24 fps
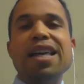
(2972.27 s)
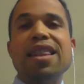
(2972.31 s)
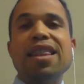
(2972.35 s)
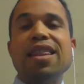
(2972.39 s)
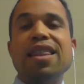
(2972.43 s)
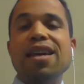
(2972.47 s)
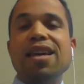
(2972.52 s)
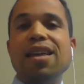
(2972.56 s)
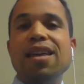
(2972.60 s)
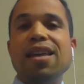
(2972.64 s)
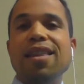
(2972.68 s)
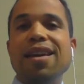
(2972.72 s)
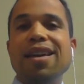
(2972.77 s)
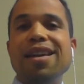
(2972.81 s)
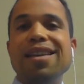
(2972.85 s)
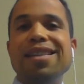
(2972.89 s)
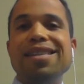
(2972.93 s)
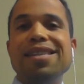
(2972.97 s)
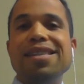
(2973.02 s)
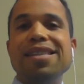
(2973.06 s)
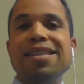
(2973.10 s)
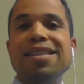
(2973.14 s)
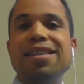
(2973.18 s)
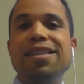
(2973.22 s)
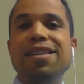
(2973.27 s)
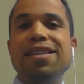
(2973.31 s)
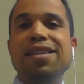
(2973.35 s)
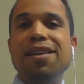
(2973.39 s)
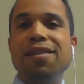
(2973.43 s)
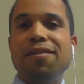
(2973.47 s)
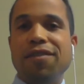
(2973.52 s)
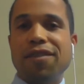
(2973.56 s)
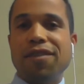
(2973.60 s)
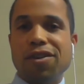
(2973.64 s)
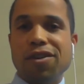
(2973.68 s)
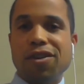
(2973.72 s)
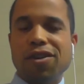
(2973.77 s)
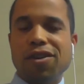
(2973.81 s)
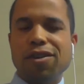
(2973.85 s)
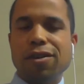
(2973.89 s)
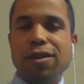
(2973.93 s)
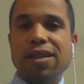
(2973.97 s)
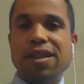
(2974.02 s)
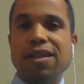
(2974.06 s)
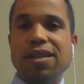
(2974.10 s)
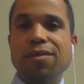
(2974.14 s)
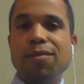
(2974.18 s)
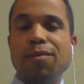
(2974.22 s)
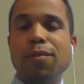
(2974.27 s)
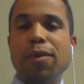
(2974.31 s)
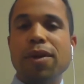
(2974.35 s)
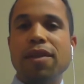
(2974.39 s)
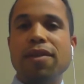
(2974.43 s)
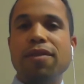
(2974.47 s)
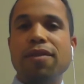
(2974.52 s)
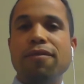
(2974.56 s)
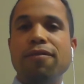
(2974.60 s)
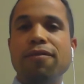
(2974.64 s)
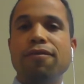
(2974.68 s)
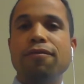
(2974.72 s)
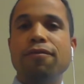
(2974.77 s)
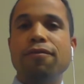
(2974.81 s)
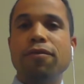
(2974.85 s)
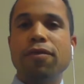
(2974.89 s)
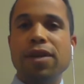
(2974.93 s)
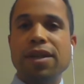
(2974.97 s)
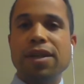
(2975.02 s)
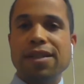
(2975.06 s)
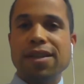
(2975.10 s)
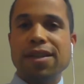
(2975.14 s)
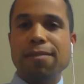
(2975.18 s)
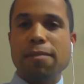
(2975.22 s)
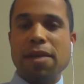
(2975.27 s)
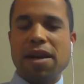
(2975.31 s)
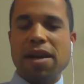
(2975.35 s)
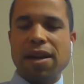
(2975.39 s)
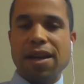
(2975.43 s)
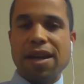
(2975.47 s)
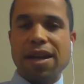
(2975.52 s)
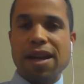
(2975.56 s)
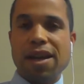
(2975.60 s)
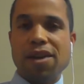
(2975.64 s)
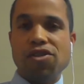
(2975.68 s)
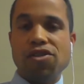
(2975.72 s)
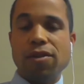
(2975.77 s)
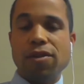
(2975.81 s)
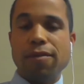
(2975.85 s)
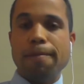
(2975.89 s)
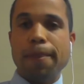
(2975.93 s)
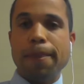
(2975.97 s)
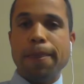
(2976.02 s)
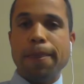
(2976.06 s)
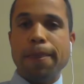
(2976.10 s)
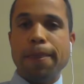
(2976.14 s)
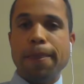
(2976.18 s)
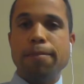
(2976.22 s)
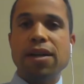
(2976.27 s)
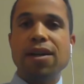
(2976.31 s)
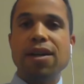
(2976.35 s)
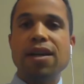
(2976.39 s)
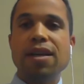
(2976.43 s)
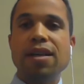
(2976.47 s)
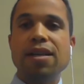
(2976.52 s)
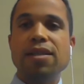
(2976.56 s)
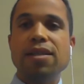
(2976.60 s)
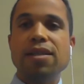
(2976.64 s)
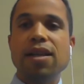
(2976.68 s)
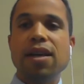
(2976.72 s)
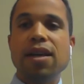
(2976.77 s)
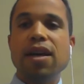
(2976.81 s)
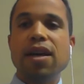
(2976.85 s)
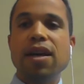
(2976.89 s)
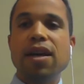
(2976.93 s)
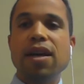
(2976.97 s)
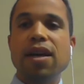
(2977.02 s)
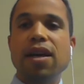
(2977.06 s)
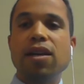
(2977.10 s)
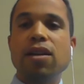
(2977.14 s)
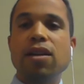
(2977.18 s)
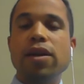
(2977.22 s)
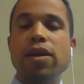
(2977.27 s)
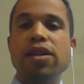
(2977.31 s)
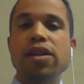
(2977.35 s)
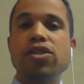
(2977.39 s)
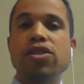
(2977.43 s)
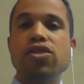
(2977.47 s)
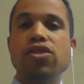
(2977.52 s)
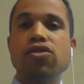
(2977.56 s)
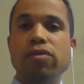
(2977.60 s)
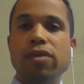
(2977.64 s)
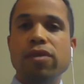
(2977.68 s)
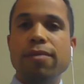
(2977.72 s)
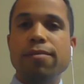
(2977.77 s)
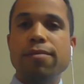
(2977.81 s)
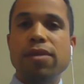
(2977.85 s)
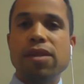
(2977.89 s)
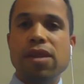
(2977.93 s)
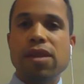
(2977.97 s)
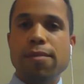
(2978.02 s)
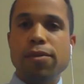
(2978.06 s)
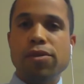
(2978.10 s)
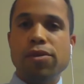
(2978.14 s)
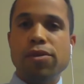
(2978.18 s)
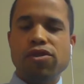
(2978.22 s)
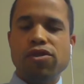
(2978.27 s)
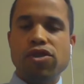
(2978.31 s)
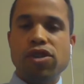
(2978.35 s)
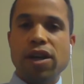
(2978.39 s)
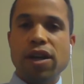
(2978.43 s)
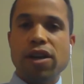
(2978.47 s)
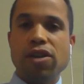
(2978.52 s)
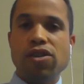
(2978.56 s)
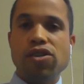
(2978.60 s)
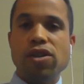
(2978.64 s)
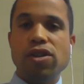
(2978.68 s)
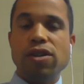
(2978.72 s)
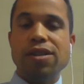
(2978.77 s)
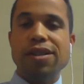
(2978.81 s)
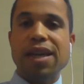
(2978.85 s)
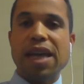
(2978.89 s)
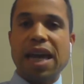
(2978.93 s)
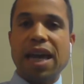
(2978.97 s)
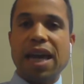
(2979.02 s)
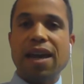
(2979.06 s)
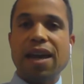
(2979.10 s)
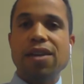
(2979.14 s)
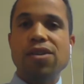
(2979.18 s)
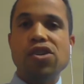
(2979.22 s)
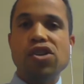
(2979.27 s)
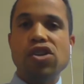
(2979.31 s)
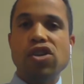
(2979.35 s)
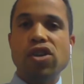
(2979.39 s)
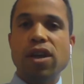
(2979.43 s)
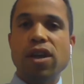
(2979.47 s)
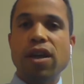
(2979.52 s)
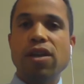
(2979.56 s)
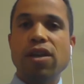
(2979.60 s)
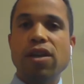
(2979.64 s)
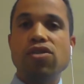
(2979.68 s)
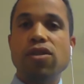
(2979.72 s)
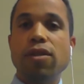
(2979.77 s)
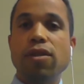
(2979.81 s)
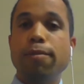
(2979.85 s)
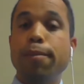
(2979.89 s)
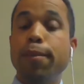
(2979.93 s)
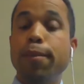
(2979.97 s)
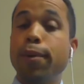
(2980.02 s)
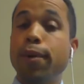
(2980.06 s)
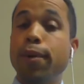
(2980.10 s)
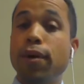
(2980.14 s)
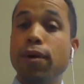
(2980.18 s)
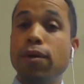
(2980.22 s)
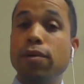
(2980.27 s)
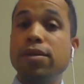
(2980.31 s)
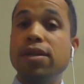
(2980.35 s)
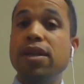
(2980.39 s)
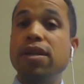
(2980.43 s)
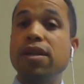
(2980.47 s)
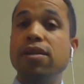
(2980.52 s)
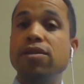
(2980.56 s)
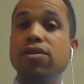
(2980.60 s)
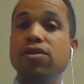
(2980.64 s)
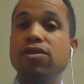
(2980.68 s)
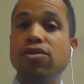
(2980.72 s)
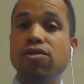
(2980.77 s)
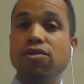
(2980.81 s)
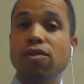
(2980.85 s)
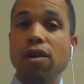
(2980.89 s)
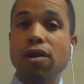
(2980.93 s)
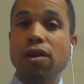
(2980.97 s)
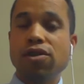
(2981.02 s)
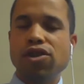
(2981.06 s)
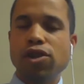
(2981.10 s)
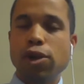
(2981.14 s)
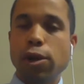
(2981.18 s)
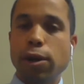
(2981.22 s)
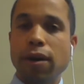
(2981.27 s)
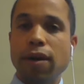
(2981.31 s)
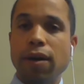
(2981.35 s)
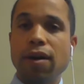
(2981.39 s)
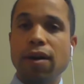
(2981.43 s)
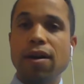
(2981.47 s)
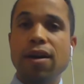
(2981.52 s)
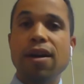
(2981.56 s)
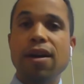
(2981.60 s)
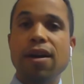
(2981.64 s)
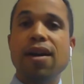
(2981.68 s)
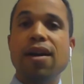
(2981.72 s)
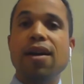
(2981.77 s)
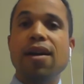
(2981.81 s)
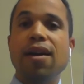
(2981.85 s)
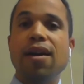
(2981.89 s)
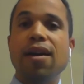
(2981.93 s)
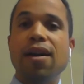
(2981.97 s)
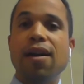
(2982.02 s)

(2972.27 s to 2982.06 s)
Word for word: I think that it's difficult with freezing medication because you know, extreme temperature changes can change the protein structure